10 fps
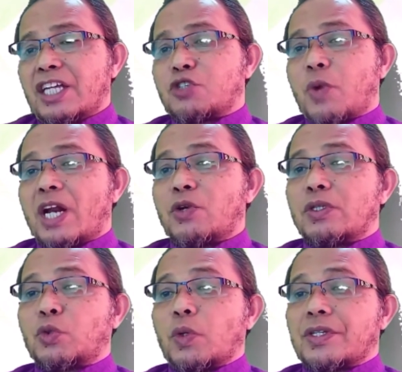It is well
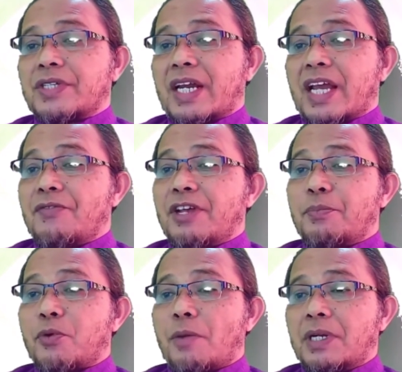known to us that
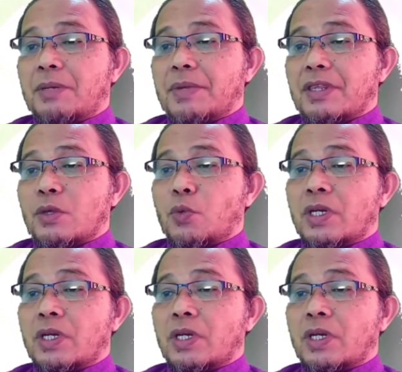every problem in